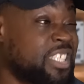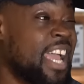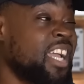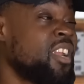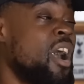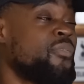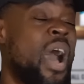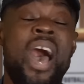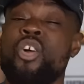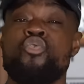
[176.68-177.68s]
second half,
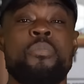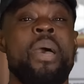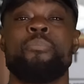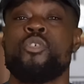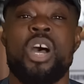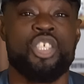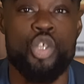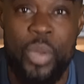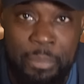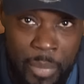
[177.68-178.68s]
I don't remember us
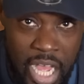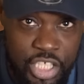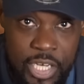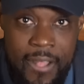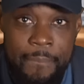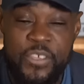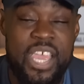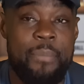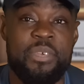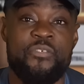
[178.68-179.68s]
doing much. You
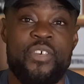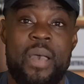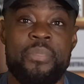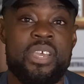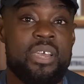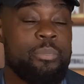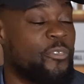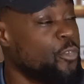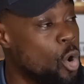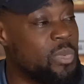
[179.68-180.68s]
get me, fam?
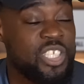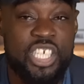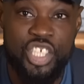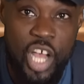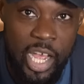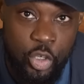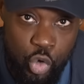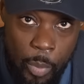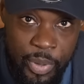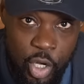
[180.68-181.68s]
Performances started
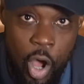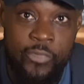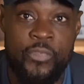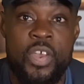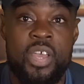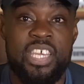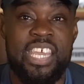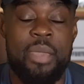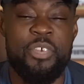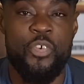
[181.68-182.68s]
dropping off. You
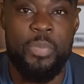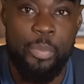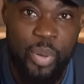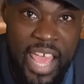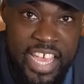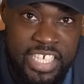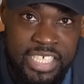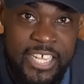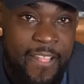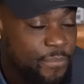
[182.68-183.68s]
get me from the
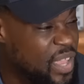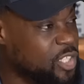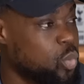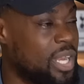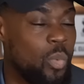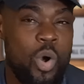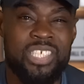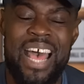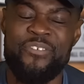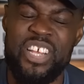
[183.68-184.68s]
players. That's what it was.
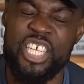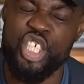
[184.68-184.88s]
I think the